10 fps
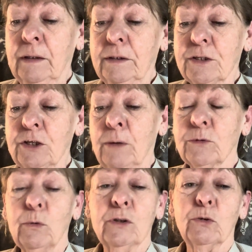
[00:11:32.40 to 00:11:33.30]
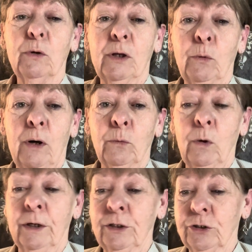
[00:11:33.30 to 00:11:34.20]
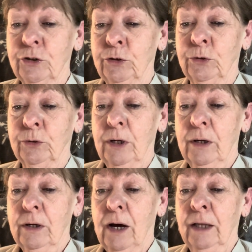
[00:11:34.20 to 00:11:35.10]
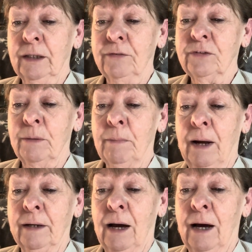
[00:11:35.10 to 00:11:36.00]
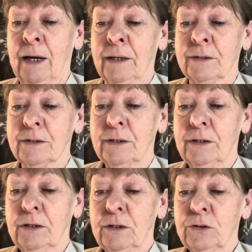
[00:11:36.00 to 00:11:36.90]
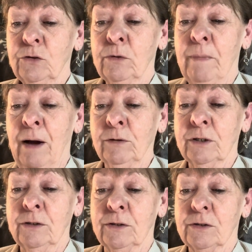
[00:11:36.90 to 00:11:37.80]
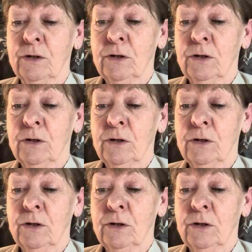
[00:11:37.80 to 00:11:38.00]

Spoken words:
Psalms 121, 1 and 2. I lift up mine eyes to the mountains.